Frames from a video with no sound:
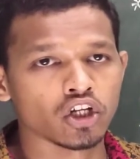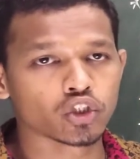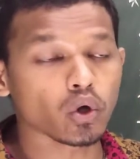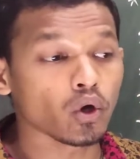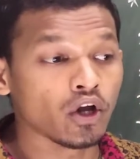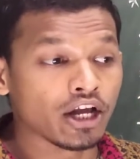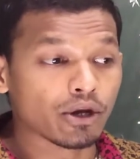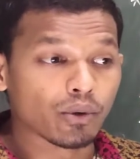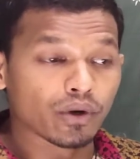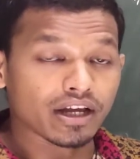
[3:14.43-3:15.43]
So
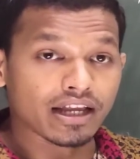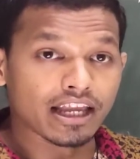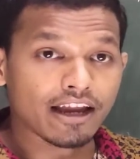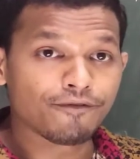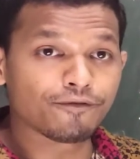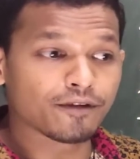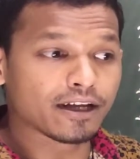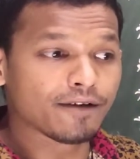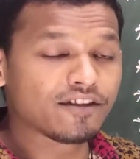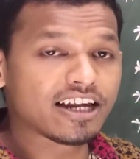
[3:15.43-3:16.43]

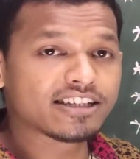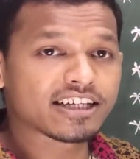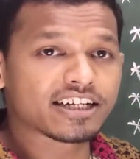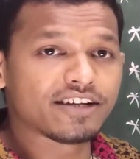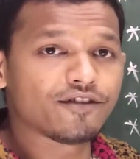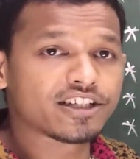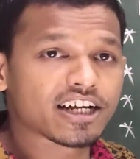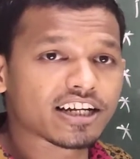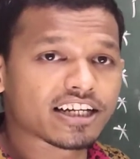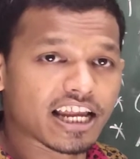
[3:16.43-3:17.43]
if there is a
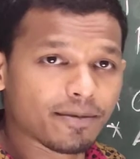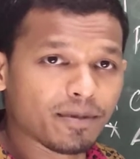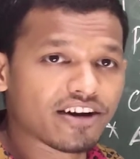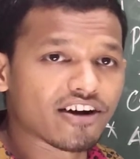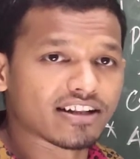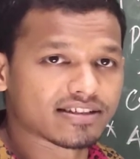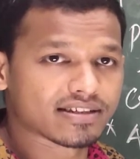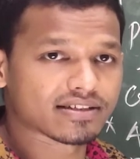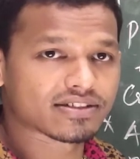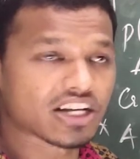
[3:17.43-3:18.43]
deficiency in any
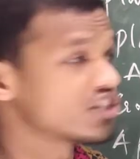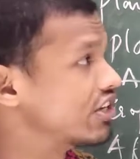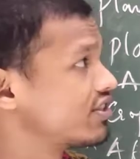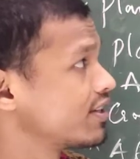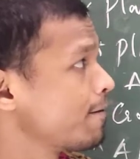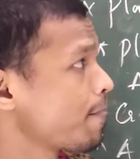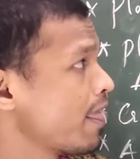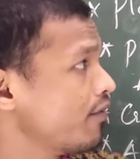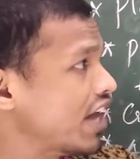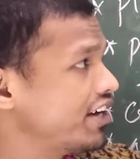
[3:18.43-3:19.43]
minerals such as
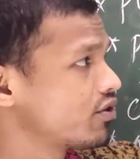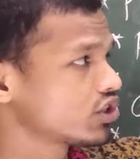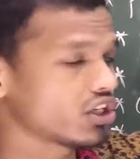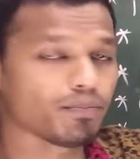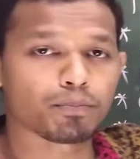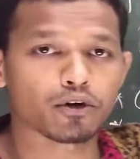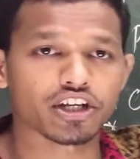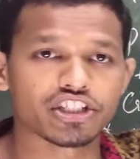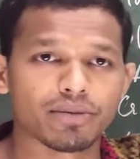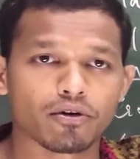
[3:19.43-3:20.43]
nitrogen,
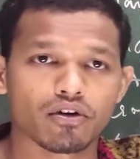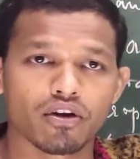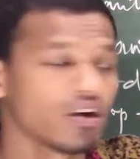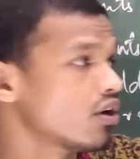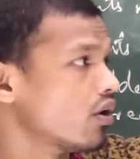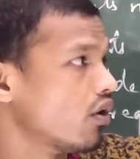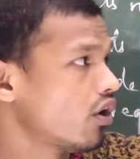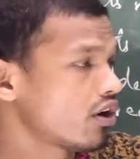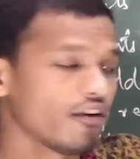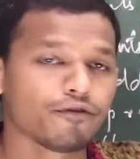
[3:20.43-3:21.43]
potassium
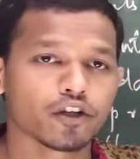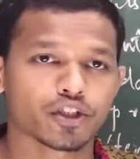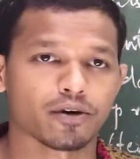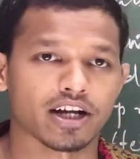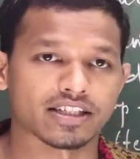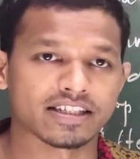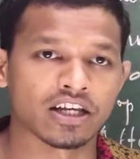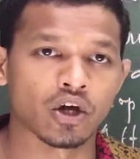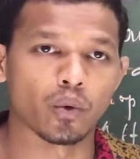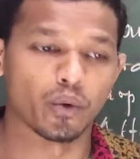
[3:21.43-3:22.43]
or phosphorus,
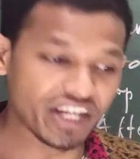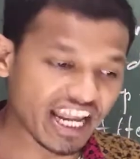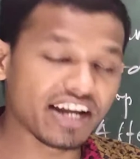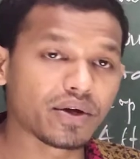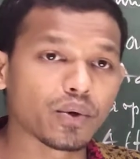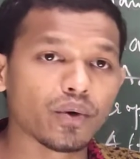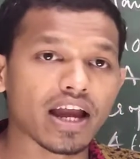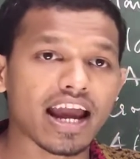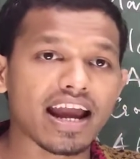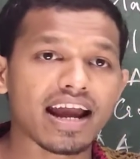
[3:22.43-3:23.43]
we need
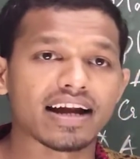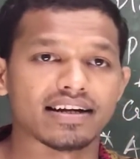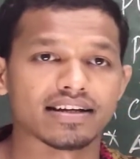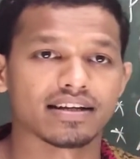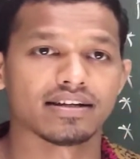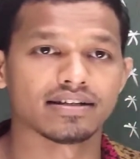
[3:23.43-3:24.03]
to add.